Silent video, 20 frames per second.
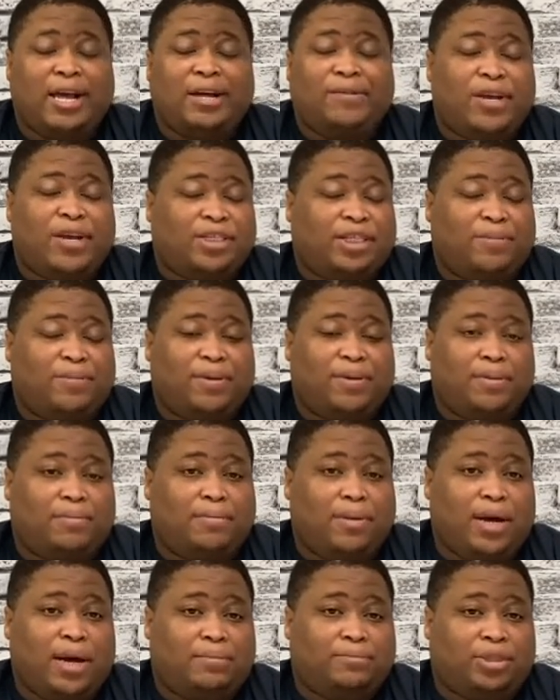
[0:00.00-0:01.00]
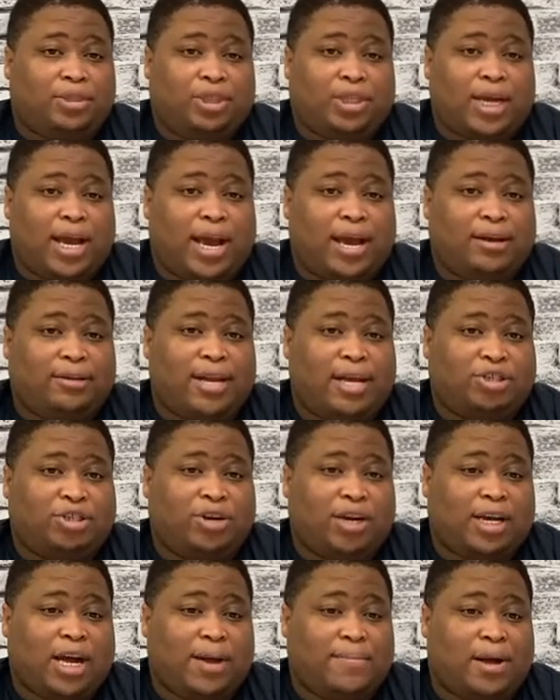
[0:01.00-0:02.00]
And she been mom's child. Now she's
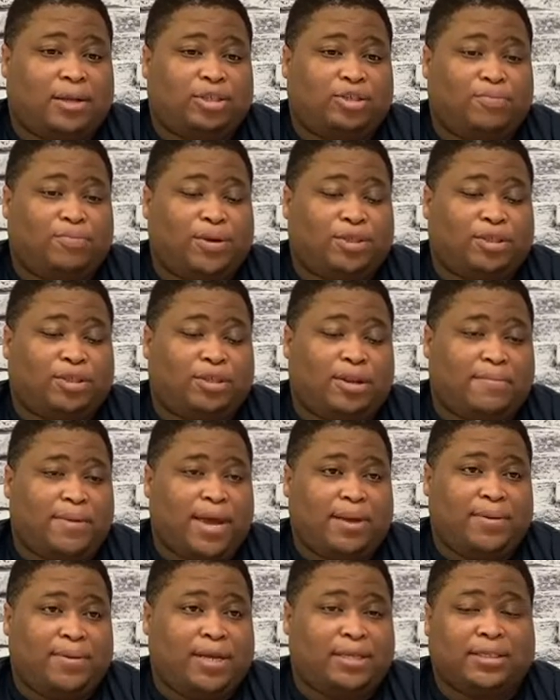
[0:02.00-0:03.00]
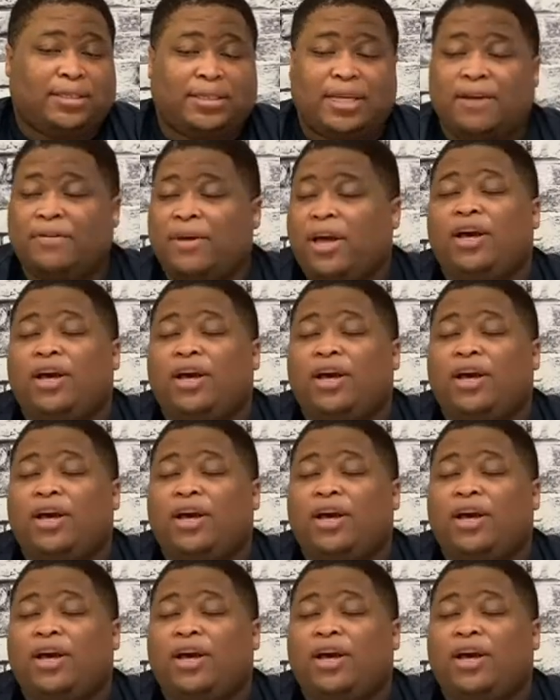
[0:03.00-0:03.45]
gonna come out and show pictures of the baby and stuff.